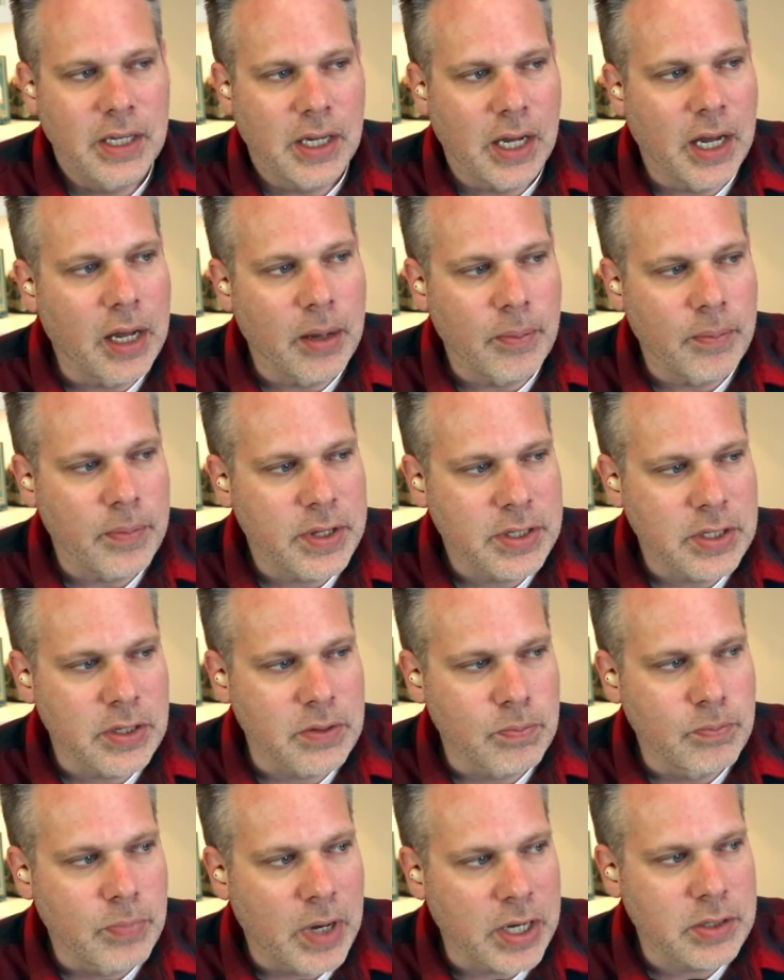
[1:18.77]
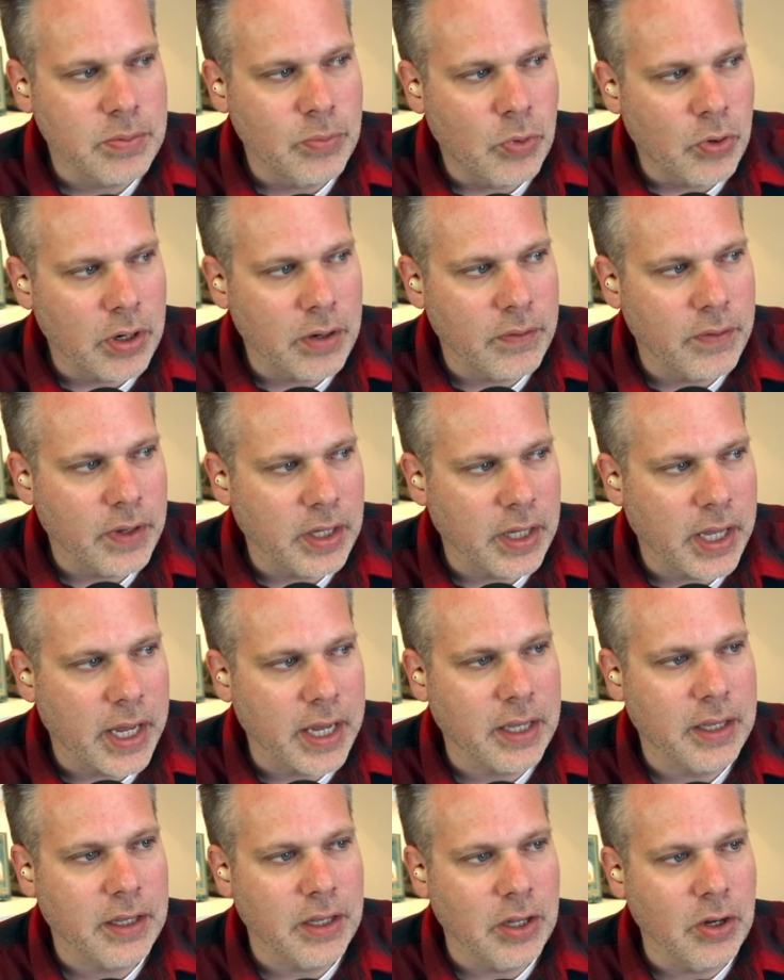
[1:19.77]
Um, this is much more of a
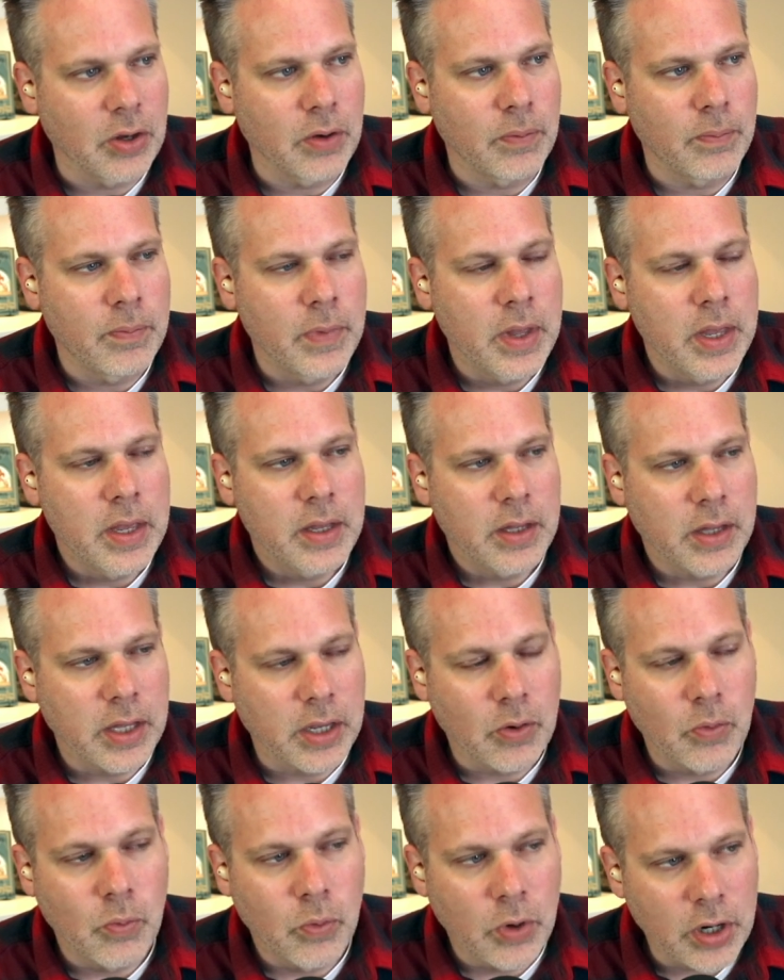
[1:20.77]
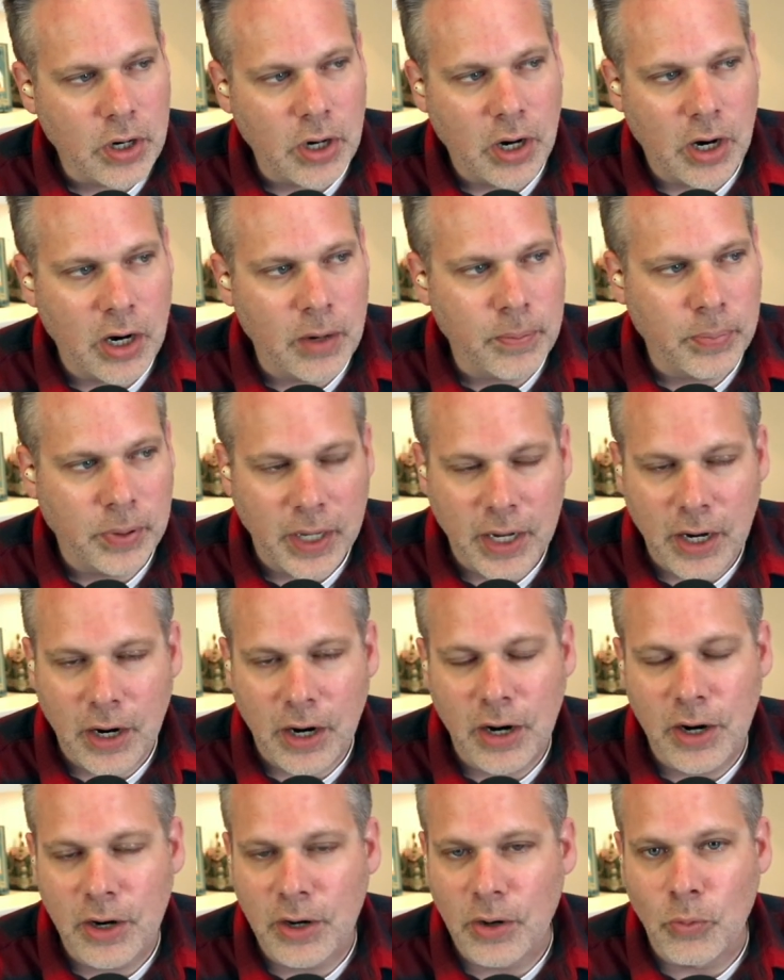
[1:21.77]
like you know like work hard, play
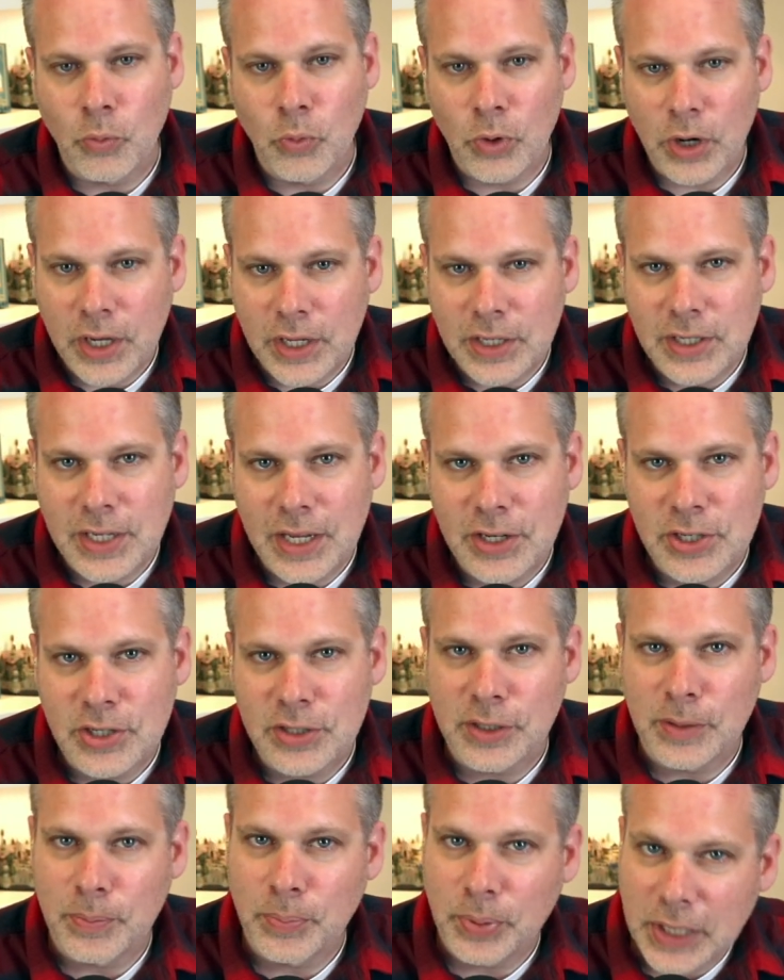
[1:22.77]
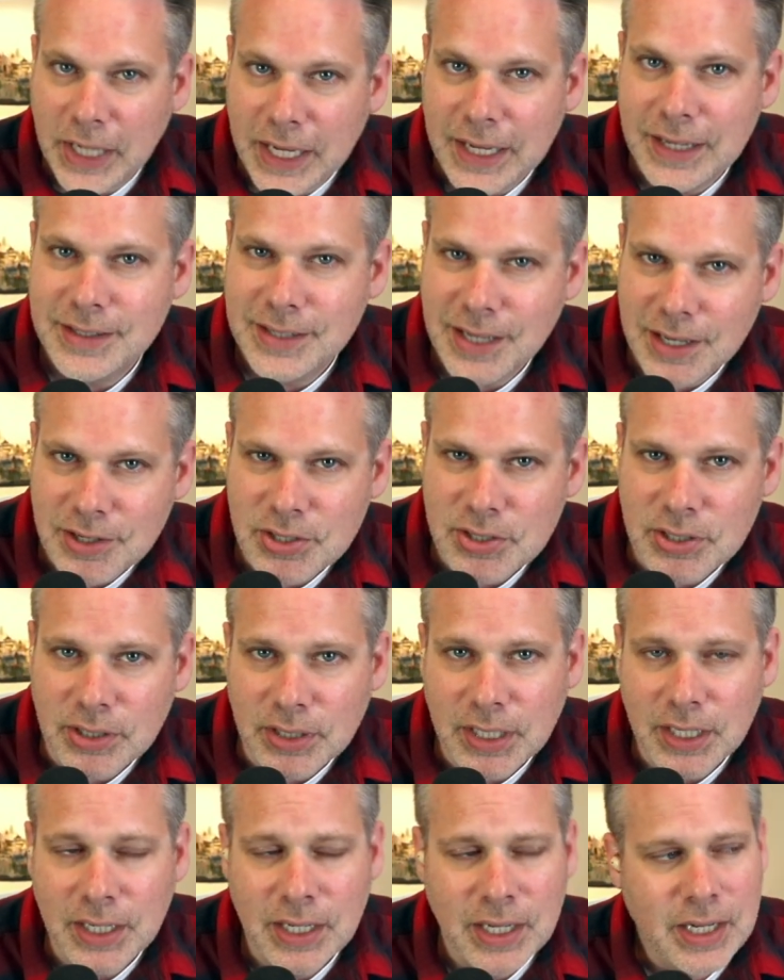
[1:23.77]
hard, or work intentionally, play
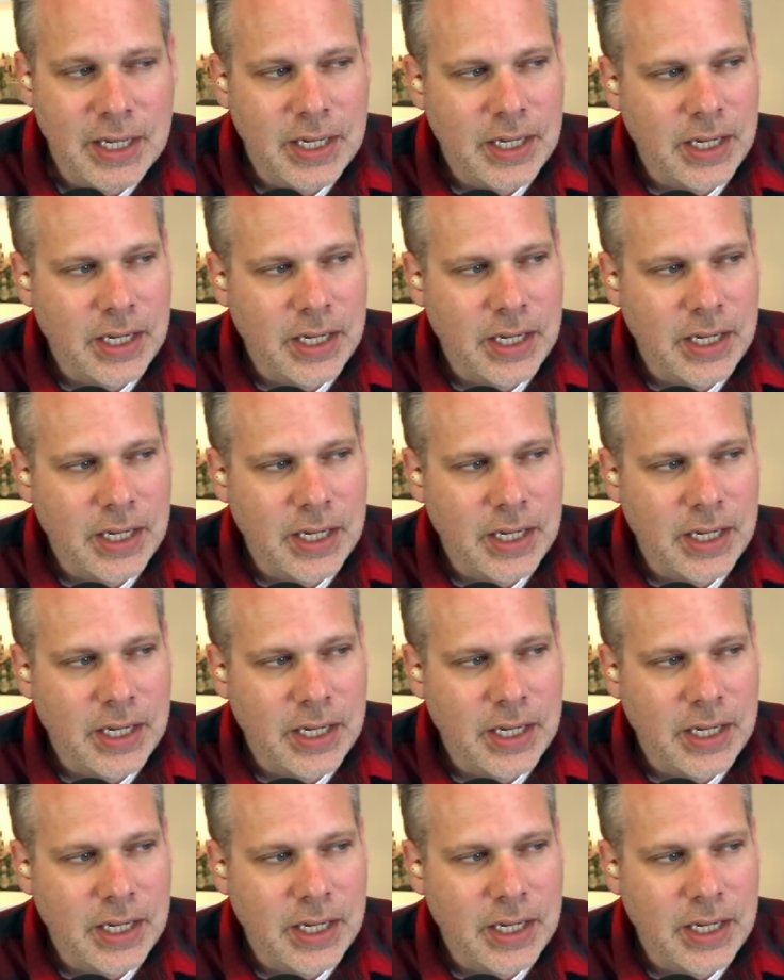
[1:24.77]
intentionally.